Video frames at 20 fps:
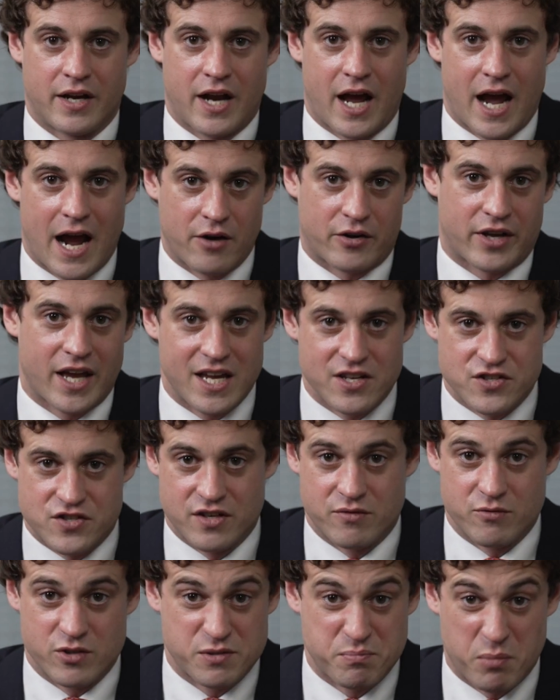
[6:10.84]
Our case
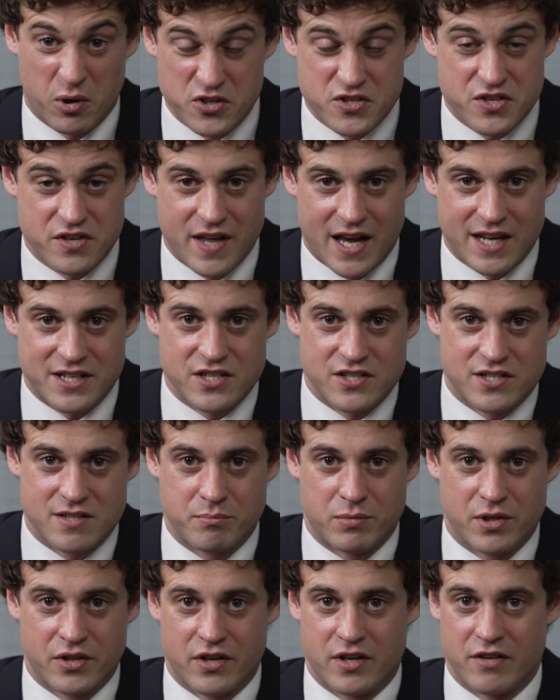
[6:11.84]
in response to that is
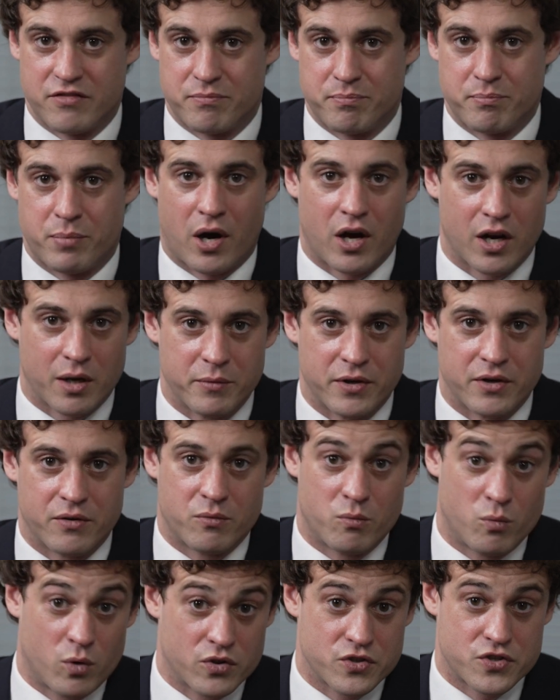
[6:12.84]
simply that if Parliament
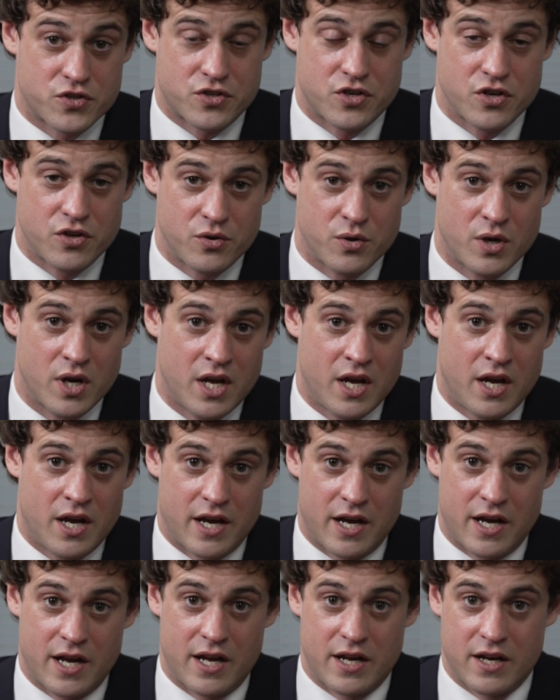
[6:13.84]
wants to
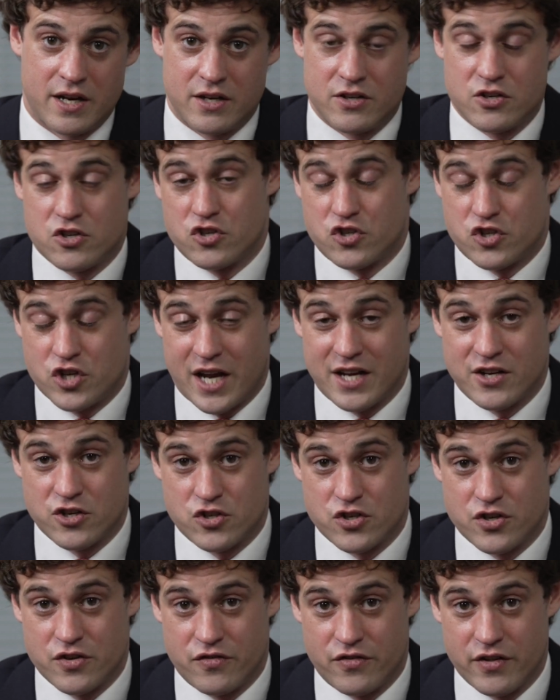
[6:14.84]

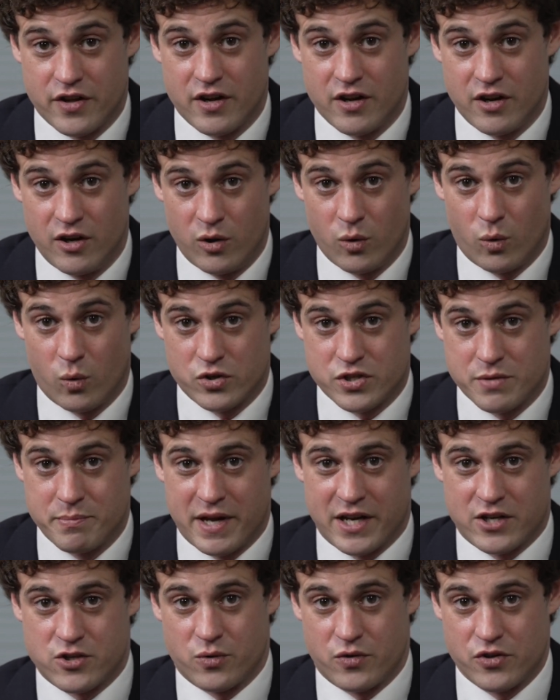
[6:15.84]
change the law to
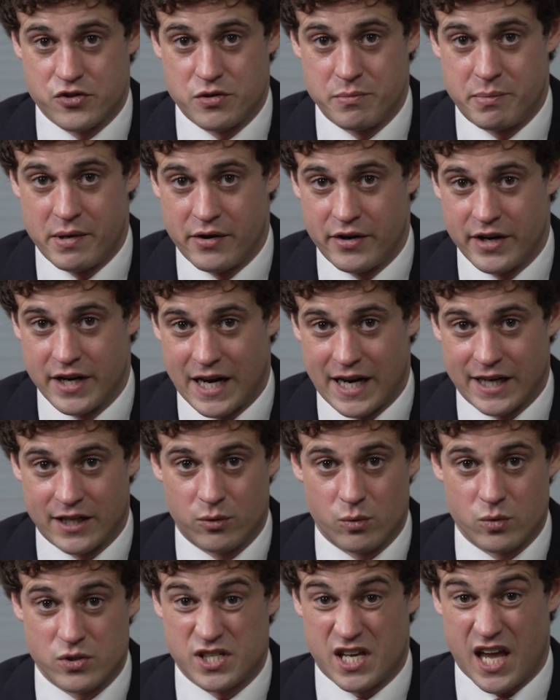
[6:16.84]
make sure that superior
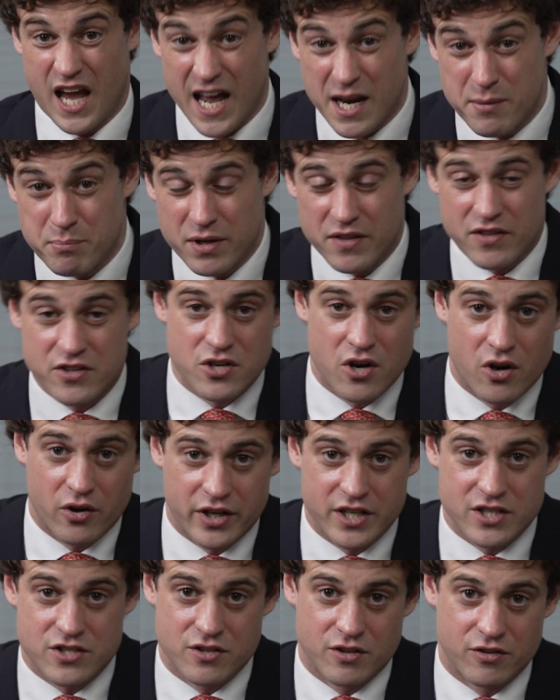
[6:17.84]
landlords can be the
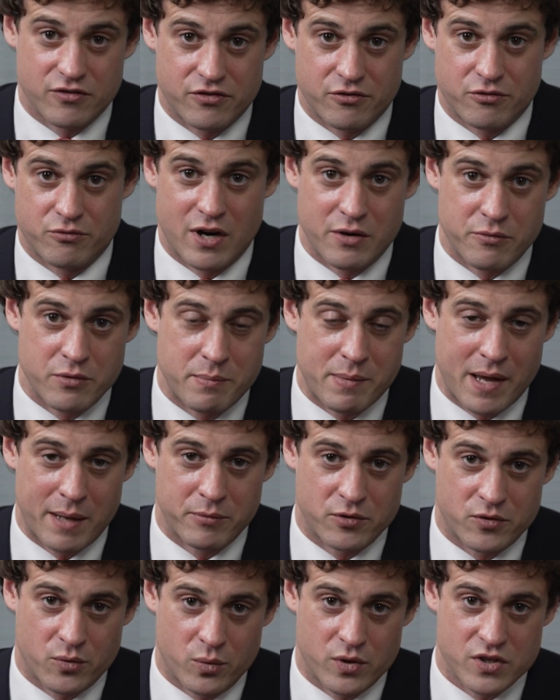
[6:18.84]
targets of rent
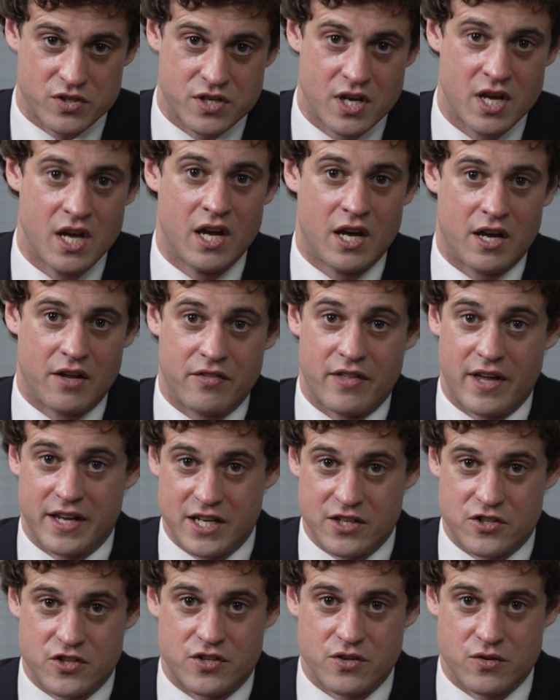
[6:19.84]
repayment orders, they
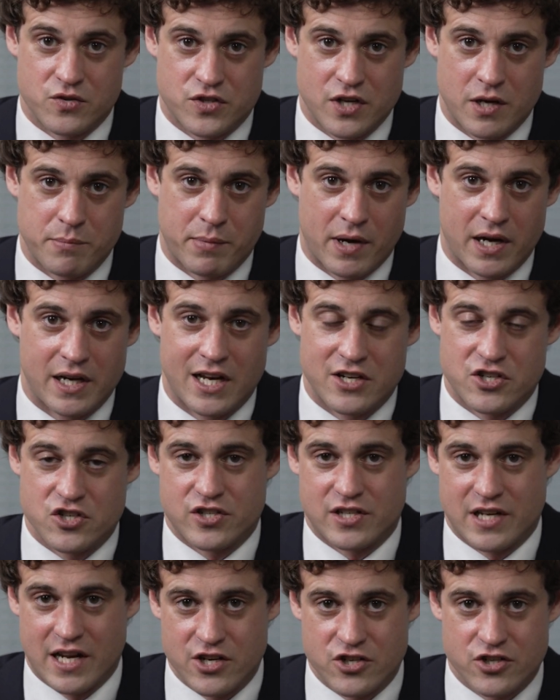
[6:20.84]
need to do so by
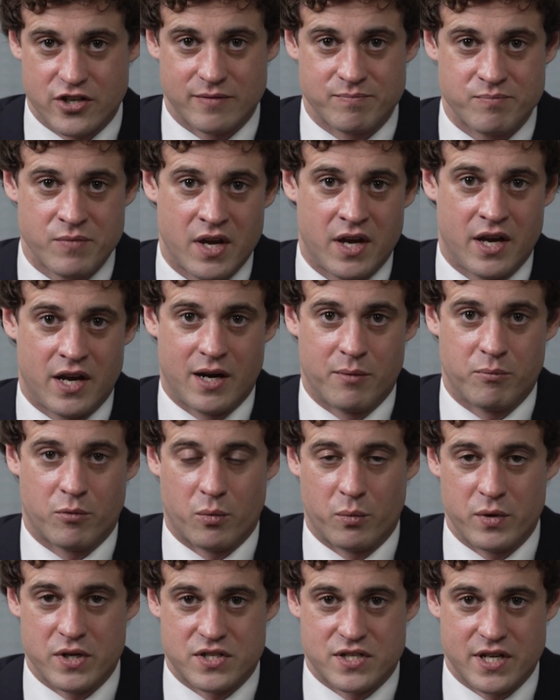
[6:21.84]
legislation. And what
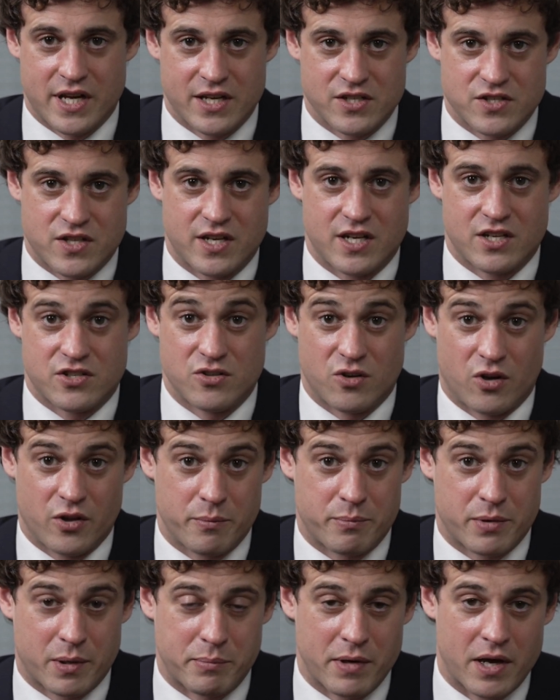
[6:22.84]
we say is that it's not the
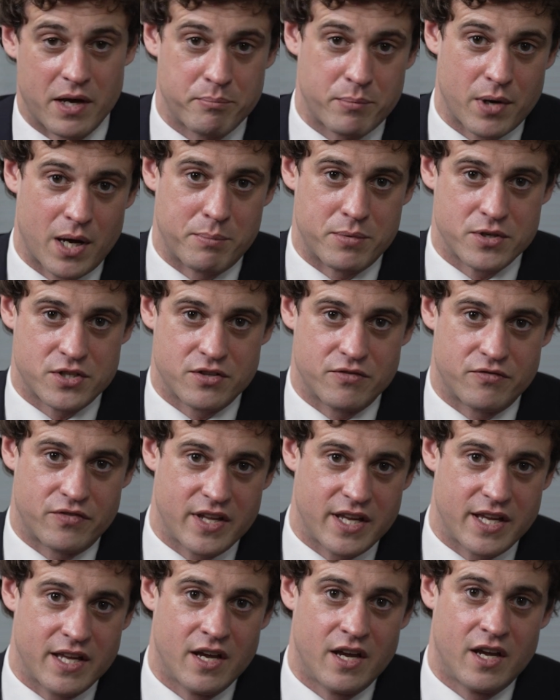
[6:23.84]
proper purpose of
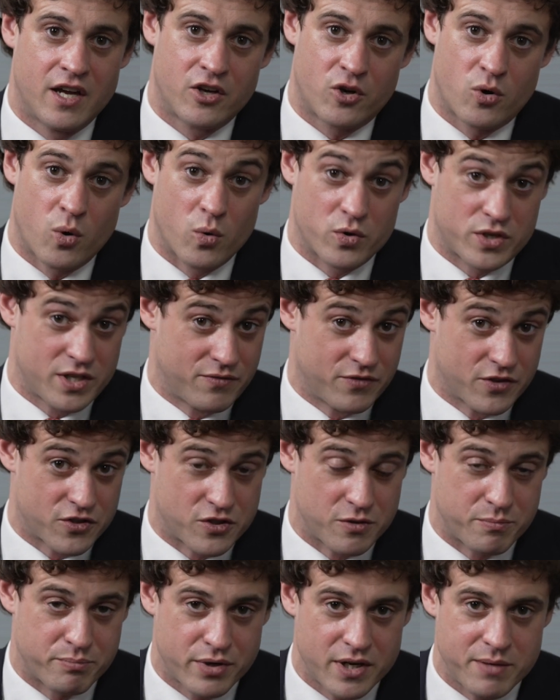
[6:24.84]
the court, even the
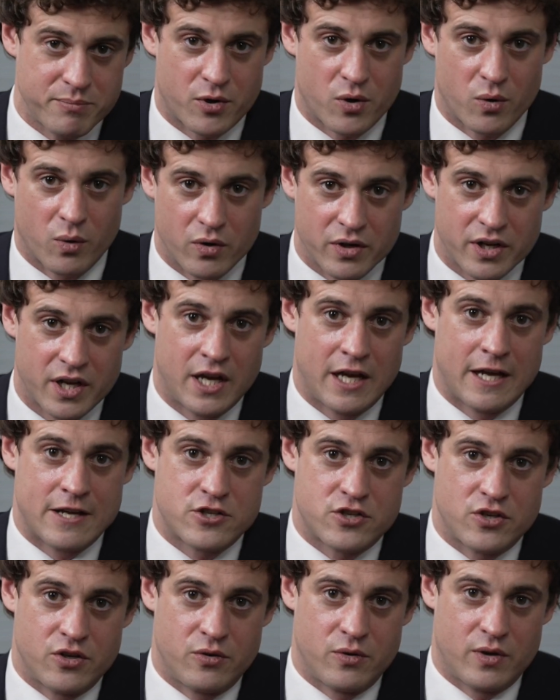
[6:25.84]
Supreme Court,
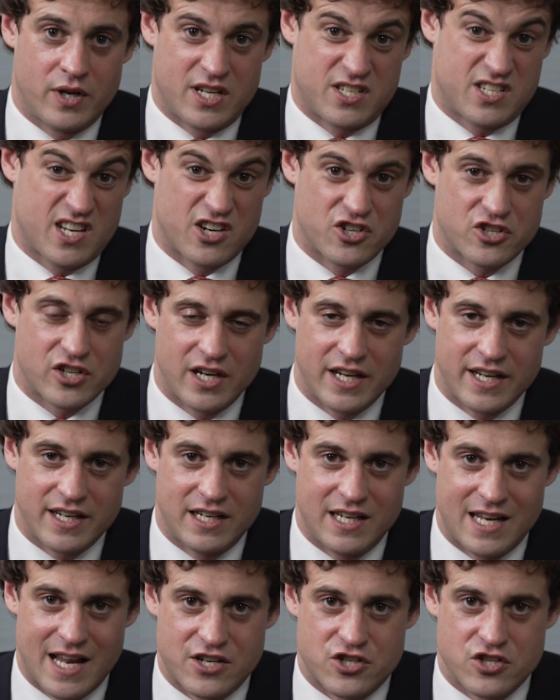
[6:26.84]
to essentially
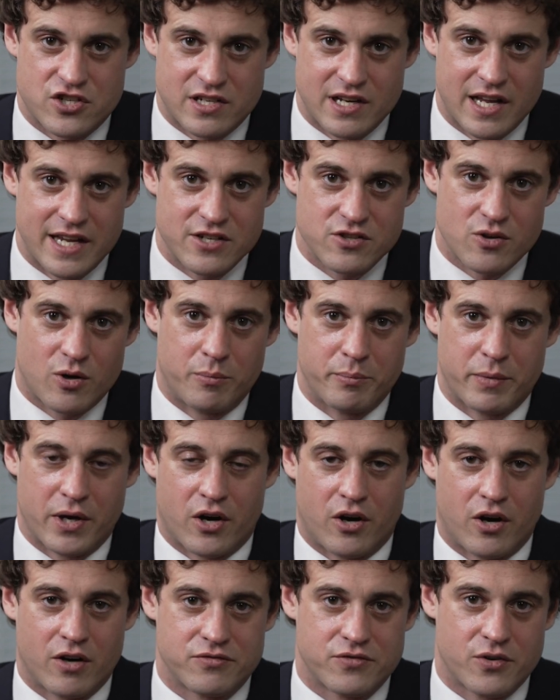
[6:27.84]
legislate on
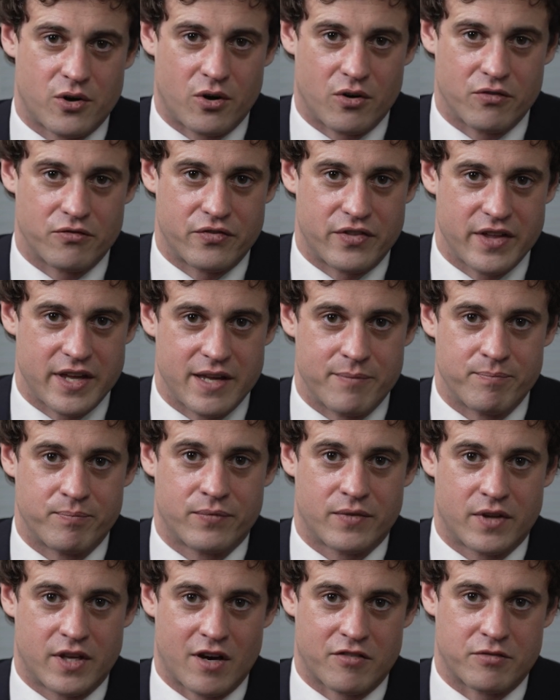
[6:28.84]
behalf of the
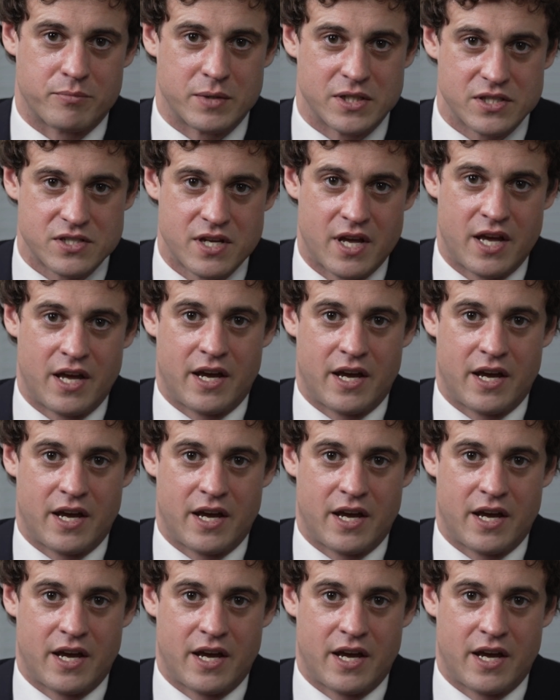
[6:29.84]
government.